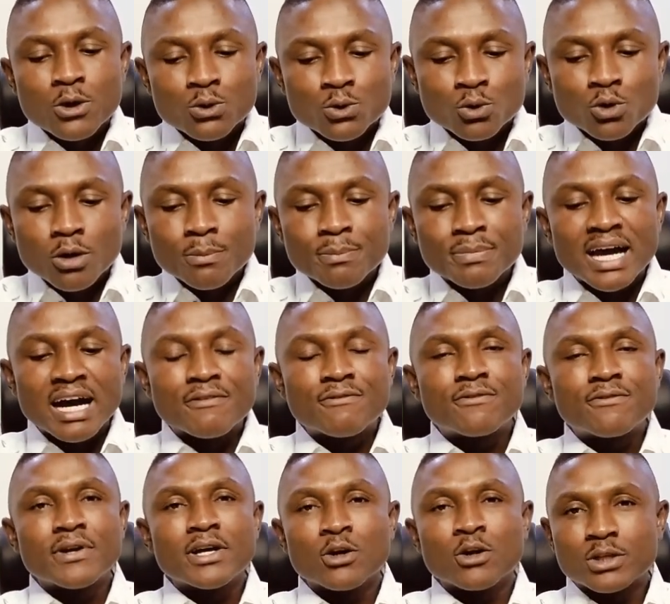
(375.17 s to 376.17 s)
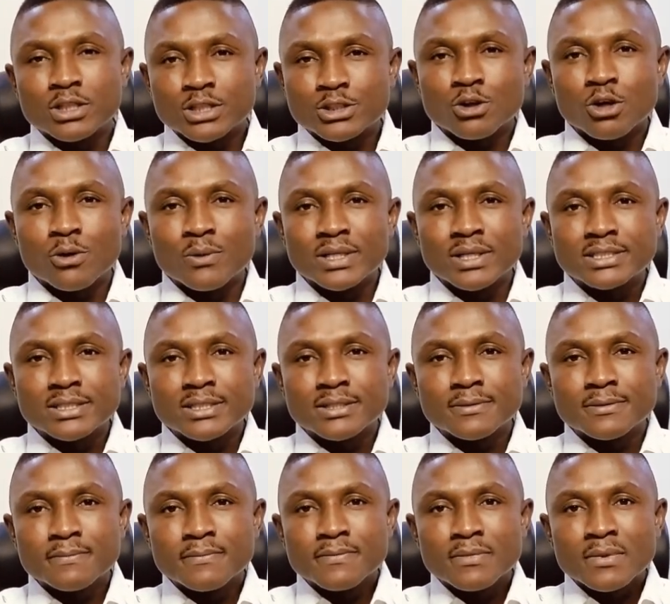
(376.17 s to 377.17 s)
Do not be afraid or discouraged.
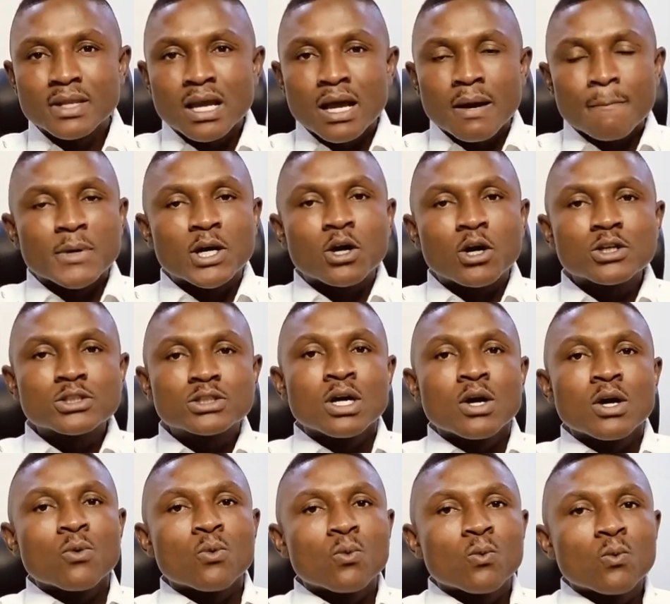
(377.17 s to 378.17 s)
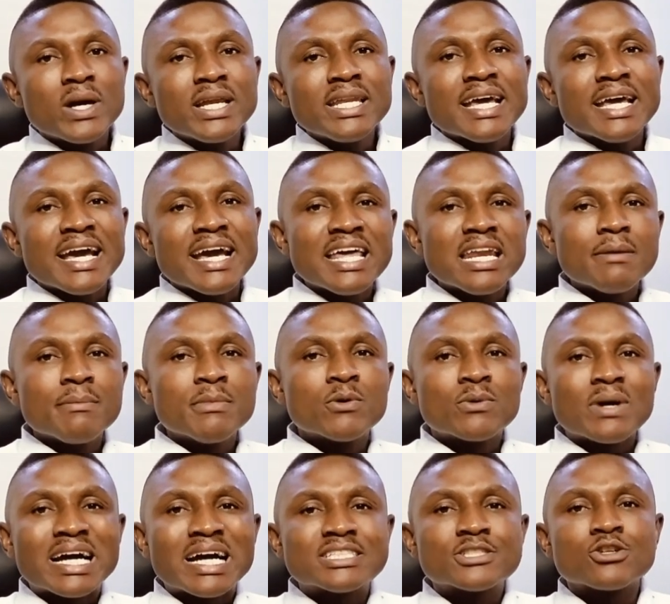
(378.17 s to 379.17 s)
Because when the enemy
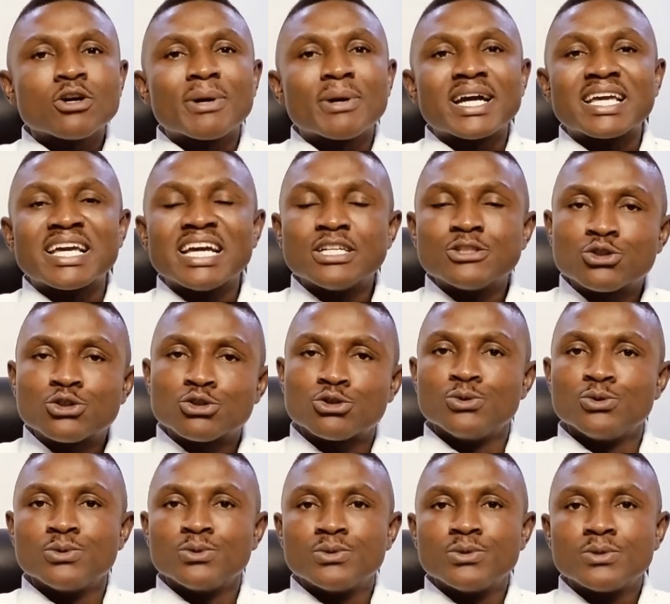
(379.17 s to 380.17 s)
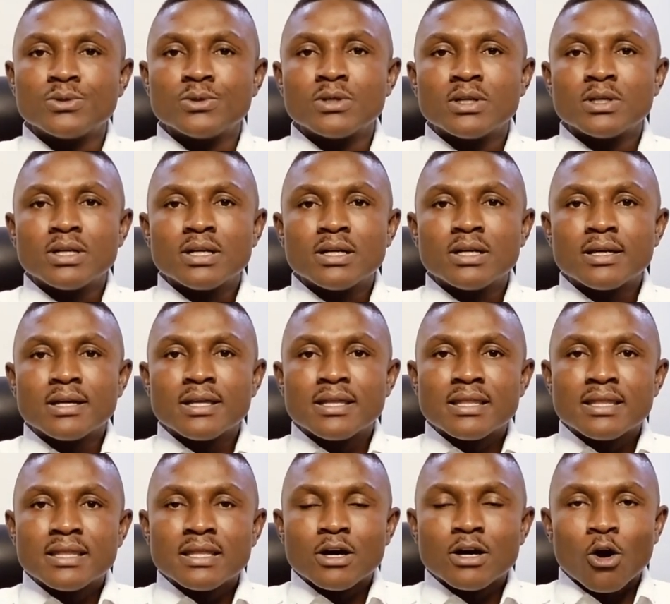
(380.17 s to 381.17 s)
rises up against you,
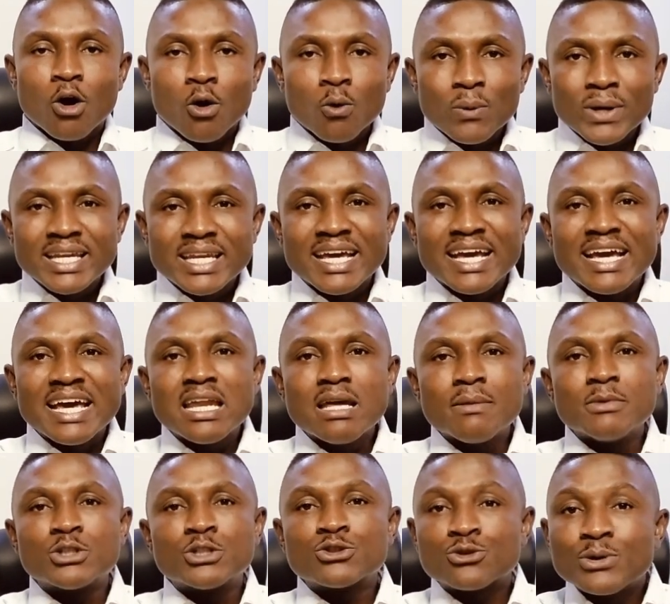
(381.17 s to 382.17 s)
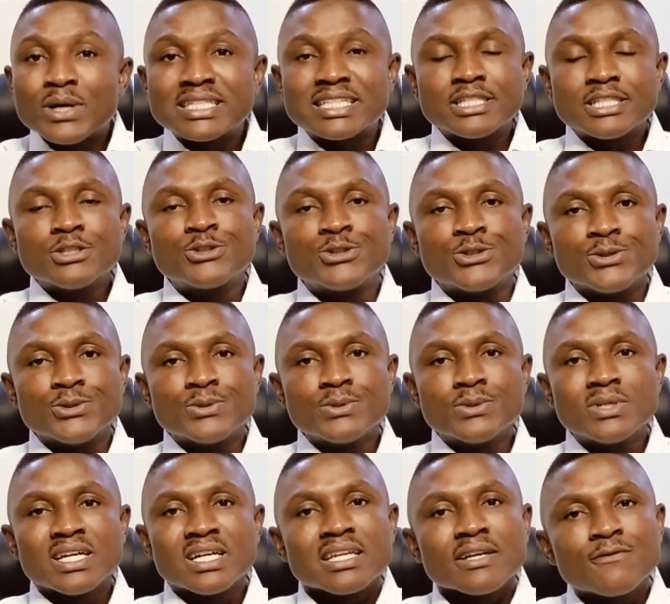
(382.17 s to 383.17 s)
or when the enemy threatens you,
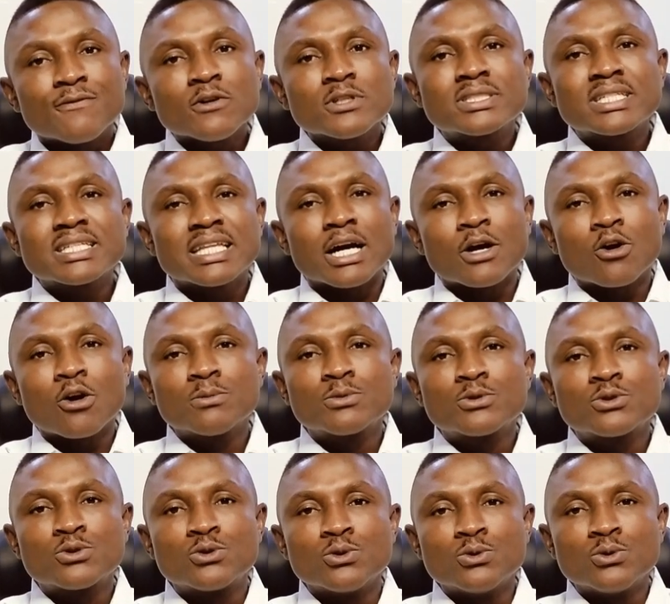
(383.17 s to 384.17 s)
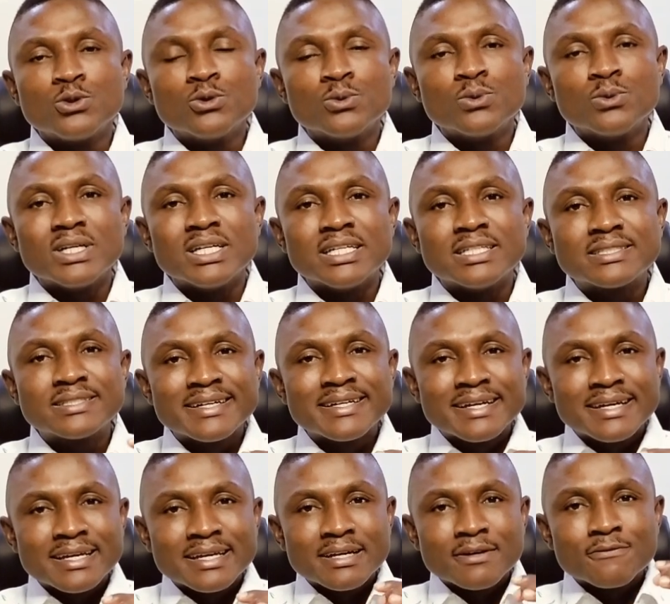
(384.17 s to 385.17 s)
the first thing that comes to you is
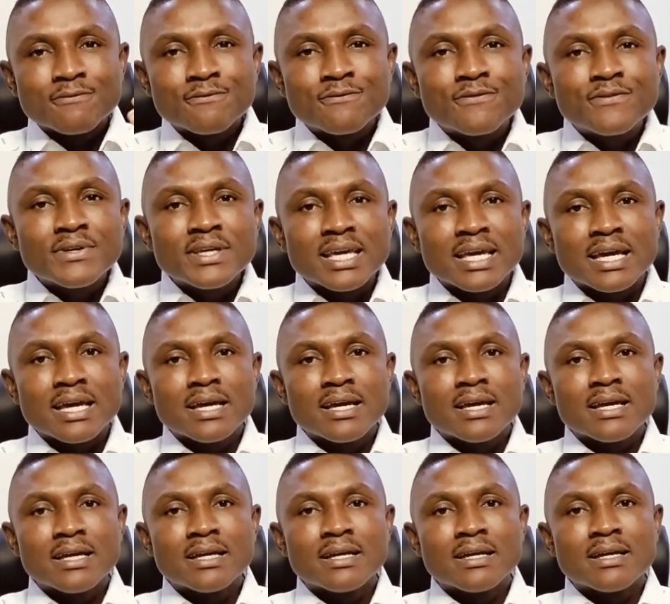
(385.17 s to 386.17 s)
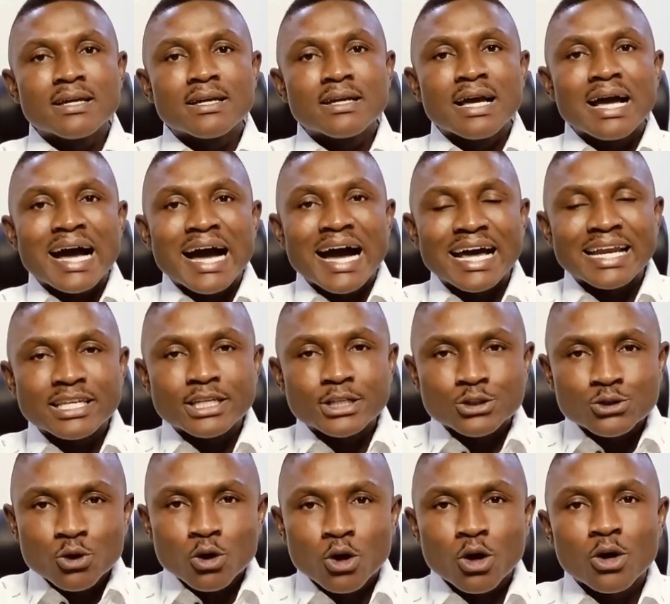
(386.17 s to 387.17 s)
fear and
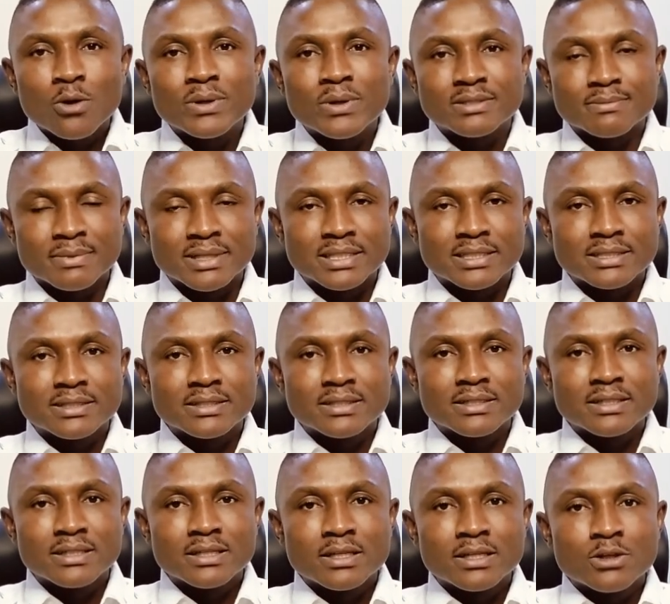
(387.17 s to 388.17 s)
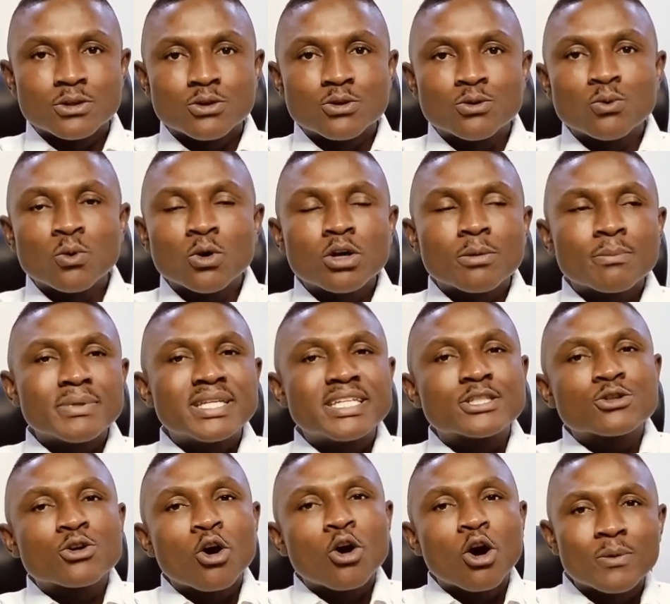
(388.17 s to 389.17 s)
discouragement. You want to be
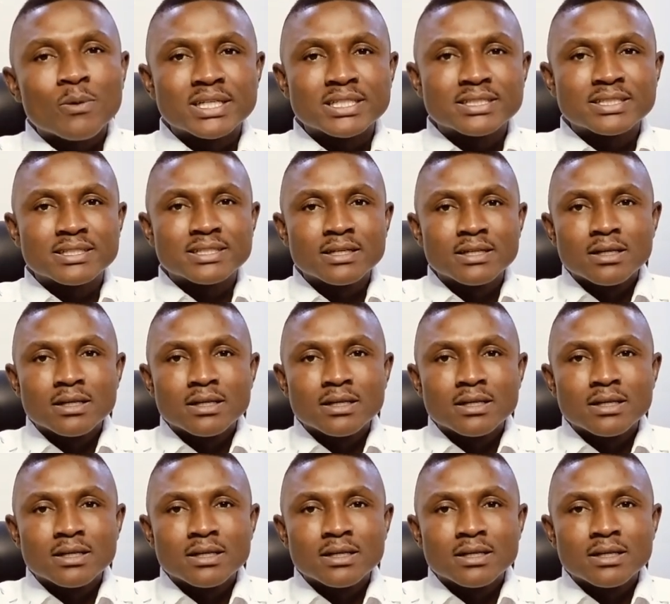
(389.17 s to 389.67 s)
discouraged.